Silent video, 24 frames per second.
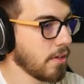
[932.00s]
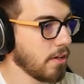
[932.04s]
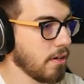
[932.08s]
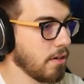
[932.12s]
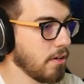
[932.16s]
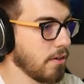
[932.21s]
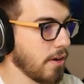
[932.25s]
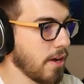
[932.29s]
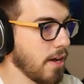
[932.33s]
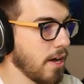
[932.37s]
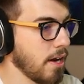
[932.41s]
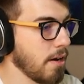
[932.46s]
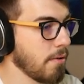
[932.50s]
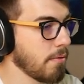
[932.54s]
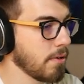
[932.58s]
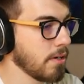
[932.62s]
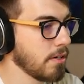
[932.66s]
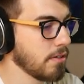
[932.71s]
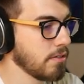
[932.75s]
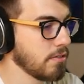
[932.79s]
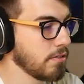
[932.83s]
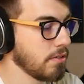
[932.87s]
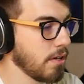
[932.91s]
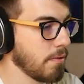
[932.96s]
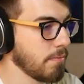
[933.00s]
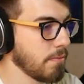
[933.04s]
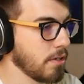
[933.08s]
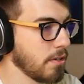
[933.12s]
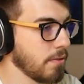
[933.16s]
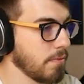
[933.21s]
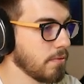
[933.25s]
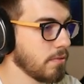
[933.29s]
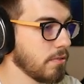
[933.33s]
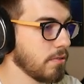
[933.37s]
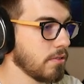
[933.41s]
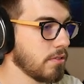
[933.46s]
Oh god, I'm gonna, I'm
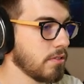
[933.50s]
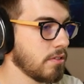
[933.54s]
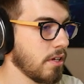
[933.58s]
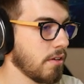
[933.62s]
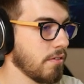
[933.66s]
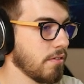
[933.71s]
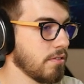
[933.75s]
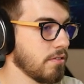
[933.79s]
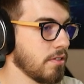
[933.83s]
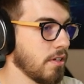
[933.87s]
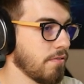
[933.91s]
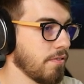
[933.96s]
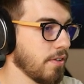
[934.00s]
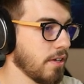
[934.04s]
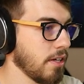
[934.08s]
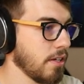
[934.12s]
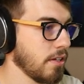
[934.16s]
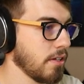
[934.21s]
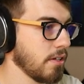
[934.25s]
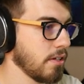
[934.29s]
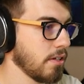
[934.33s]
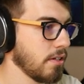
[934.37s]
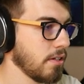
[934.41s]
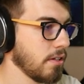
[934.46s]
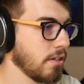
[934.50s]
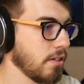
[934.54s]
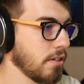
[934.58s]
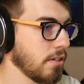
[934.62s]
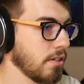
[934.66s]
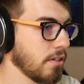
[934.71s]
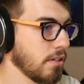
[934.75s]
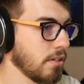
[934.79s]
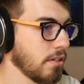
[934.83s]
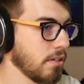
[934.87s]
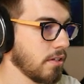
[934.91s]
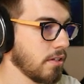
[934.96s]
gonna. Come on now, brothers.
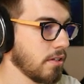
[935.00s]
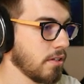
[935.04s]
My life